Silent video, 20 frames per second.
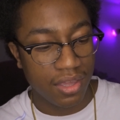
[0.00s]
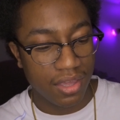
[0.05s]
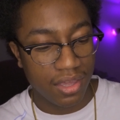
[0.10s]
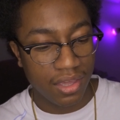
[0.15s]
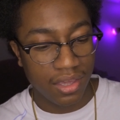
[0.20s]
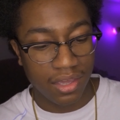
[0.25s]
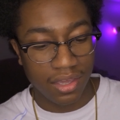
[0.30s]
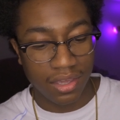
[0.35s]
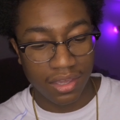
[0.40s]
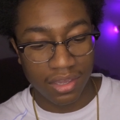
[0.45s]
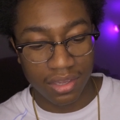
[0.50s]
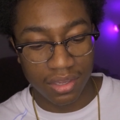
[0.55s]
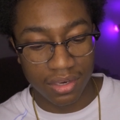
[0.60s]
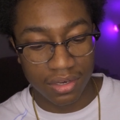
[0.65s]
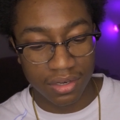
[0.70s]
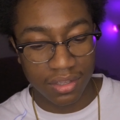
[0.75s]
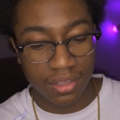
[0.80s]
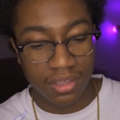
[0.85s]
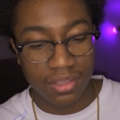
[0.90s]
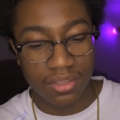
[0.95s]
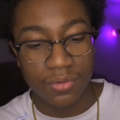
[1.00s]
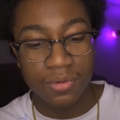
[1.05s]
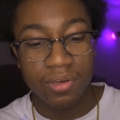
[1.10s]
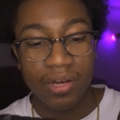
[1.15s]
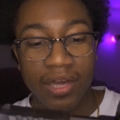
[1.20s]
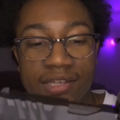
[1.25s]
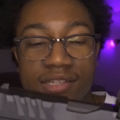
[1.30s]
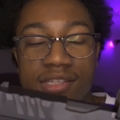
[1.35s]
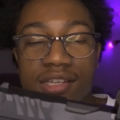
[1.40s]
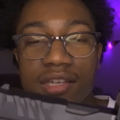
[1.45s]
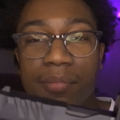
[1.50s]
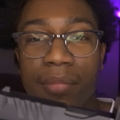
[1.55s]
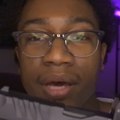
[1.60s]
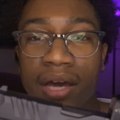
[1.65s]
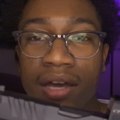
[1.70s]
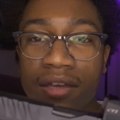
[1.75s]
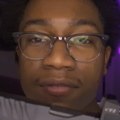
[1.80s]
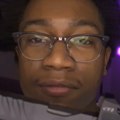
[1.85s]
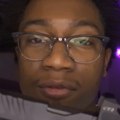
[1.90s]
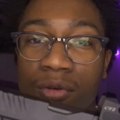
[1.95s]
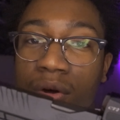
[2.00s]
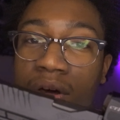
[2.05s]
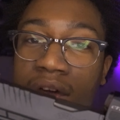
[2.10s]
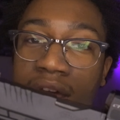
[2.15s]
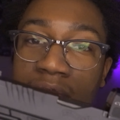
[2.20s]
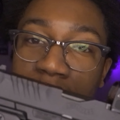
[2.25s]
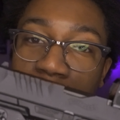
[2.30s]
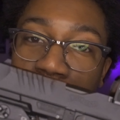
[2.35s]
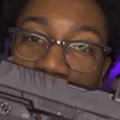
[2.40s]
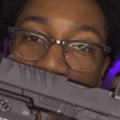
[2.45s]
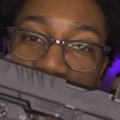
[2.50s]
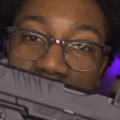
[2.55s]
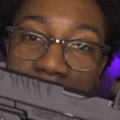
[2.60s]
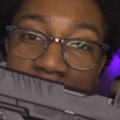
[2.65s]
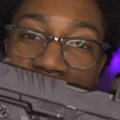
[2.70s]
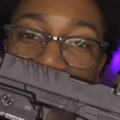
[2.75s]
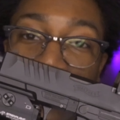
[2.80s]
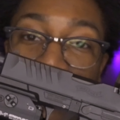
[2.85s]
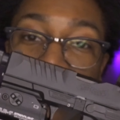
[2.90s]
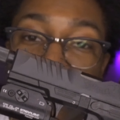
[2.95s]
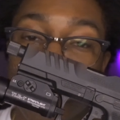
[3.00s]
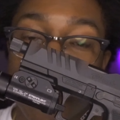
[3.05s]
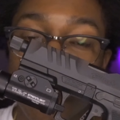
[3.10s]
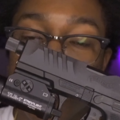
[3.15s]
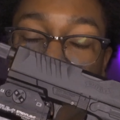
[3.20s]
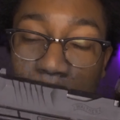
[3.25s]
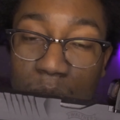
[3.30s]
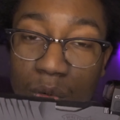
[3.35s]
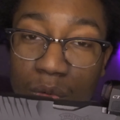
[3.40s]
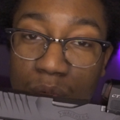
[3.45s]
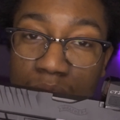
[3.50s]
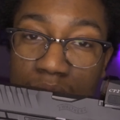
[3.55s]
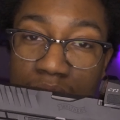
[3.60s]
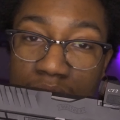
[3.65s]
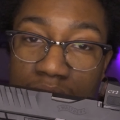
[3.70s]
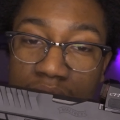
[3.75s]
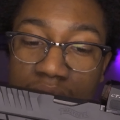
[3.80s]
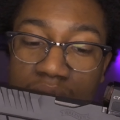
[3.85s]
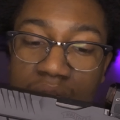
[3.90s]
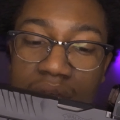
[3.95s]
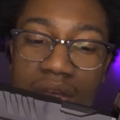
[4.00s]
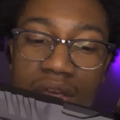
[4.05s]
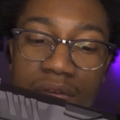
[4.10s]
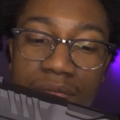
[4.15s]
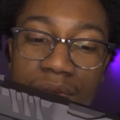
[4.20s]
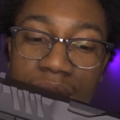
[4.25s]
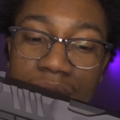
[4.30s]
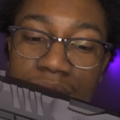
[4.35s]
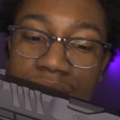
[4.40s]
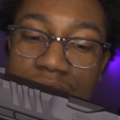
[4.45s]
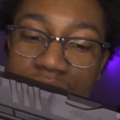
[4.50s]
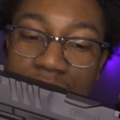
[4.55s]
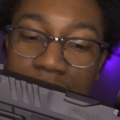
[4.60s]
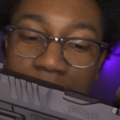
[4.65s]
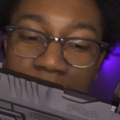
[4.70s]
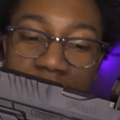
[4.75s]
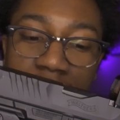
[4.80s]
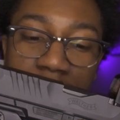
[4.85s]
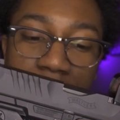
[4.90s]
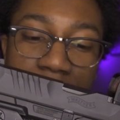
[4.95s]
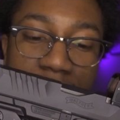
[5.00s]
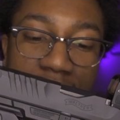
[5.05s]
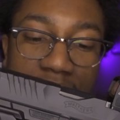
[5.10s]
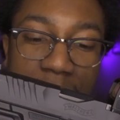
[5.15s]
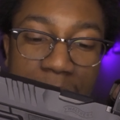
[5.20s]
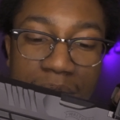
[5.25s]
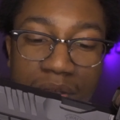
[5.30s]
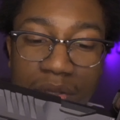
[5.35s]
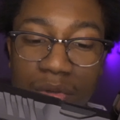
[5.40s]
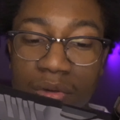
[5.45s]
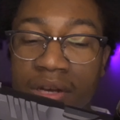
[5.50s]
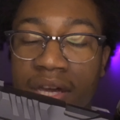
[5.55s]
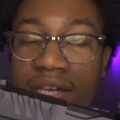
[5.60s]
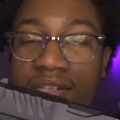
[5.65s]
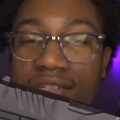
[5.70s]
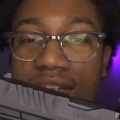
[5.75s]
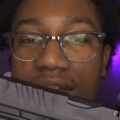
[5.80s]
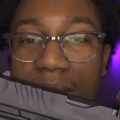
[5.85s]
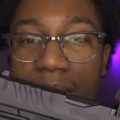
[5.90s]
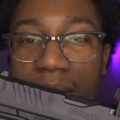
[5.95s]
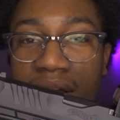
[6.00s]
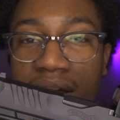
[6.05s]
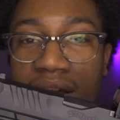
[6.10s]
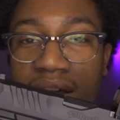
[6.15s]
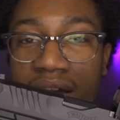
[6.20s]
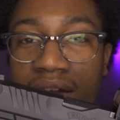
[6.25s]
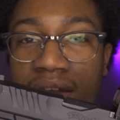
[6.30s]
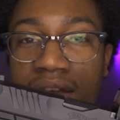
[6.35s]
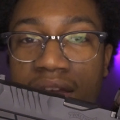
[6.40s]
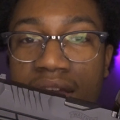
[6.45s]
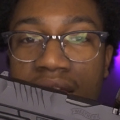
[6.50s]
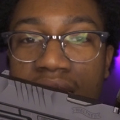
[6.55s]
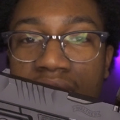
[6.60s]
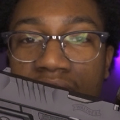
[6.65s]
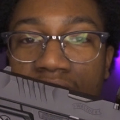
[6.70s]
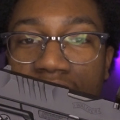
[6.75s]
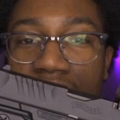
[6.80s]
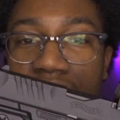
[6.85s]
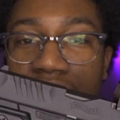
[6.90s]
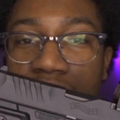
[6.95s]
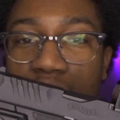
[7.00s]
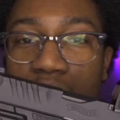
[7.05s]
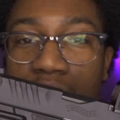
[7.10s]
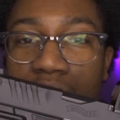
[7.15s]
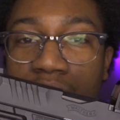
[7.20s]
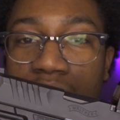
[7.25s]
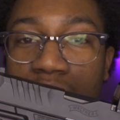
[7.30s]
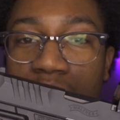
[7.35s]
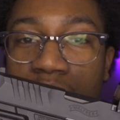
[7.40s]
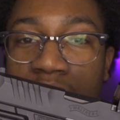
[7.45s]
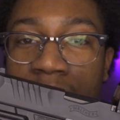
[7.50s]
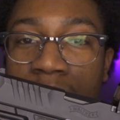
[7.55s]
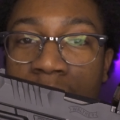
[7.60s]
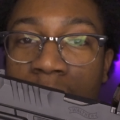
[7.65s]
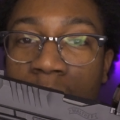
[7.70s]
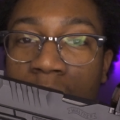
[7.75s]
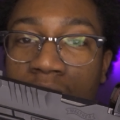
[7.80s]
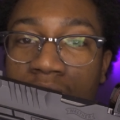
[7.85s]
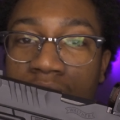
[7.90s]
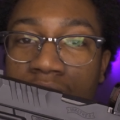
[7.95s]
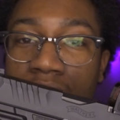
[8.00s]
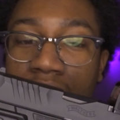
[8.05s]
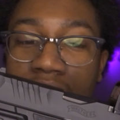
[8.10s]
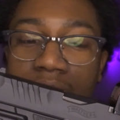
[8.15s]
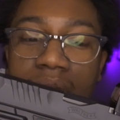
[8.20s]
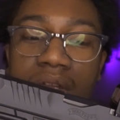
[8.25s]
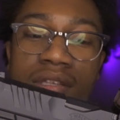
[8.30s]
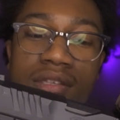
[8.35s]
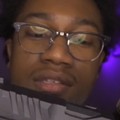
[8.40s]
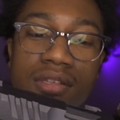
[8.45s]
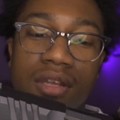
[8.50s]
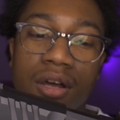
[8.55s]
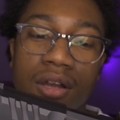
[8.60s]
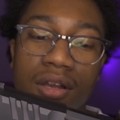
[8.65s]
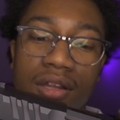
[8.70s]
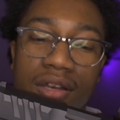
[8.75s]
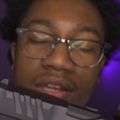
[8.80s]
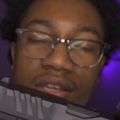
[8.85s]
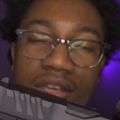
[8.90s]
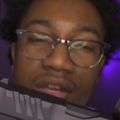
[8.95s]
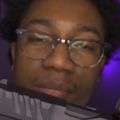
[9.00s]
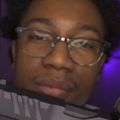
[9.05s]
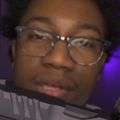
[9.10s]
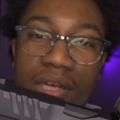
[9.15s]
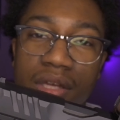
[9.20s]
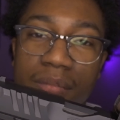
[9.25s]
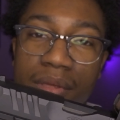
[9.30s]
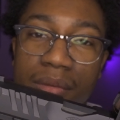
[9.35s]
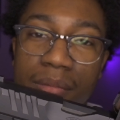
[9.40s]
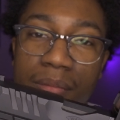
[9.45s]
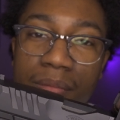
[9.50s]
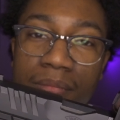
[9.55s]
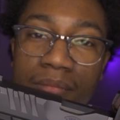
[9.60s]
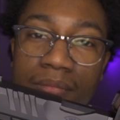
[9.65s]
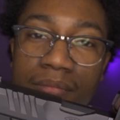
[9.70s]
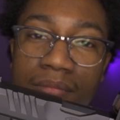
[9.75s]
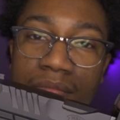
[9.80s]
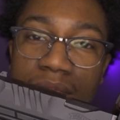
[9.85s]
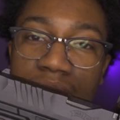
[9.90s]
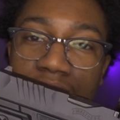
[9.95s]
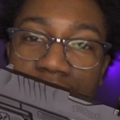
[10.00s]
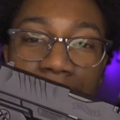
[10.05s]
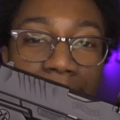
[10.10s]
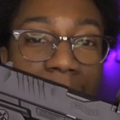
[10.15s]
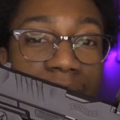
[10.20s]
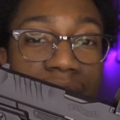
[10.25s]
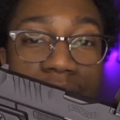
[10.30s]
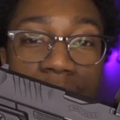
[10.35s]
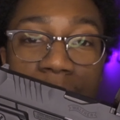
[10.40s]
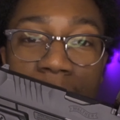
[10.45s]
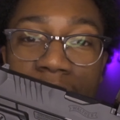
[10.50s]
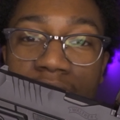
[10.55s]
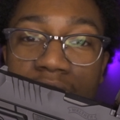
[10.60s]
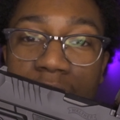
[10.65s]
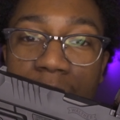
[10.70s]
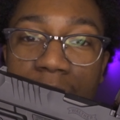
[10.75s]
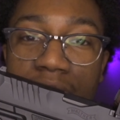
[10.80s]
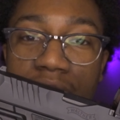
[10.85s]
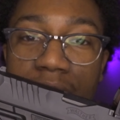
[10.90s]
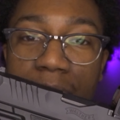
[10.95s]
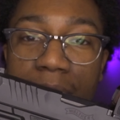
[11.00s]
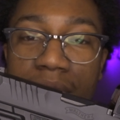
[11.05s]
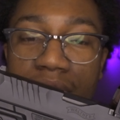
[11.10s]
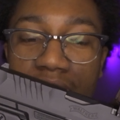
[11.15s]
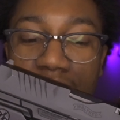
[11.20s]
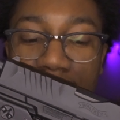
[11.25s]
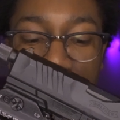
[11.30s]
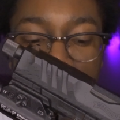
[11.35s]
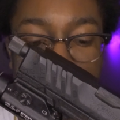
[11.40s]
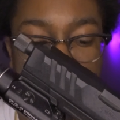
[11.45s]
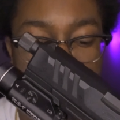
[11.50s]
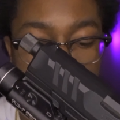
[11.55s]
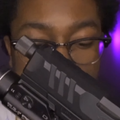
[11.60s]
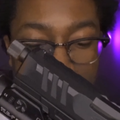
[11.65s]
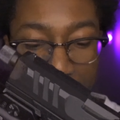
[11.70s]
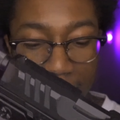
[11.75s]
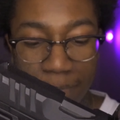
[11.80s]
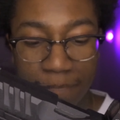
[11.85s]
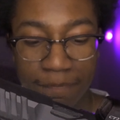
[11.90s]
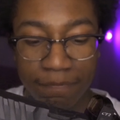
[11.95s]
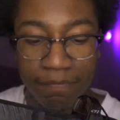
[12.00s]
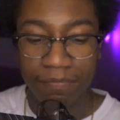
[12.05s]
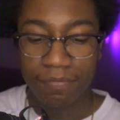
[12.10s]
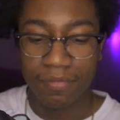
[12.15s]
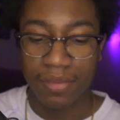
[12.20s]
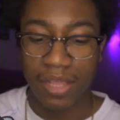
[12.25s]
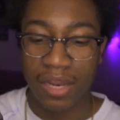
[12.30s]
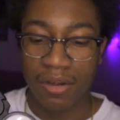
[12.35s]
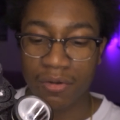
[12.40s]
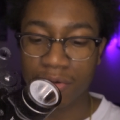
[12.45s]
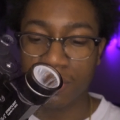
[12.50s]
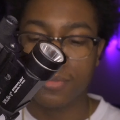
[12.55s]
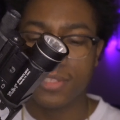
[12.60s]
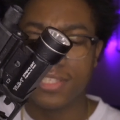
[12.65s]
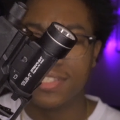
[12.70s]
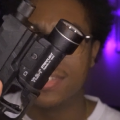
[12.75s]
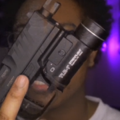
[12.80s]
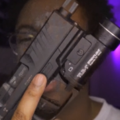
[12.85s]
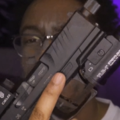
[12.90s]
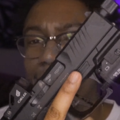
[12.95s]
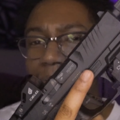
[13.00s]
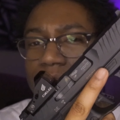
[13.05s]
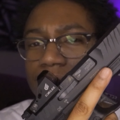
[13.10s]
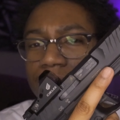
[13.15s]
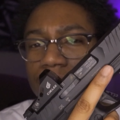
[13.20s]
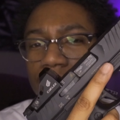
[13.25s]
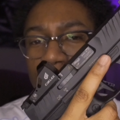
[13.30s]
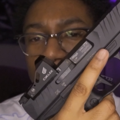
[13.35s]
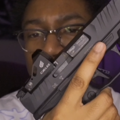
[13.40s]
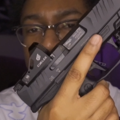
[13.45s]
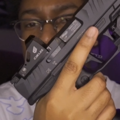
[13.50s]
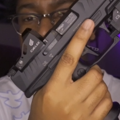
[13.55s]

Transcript: And you can actually buy, if you don't have a Walther PDP Pro, if you have just a regular PDP, you can actually buy this trigger straight from Walther and install it in your regular PDP. I don't know if the same is for the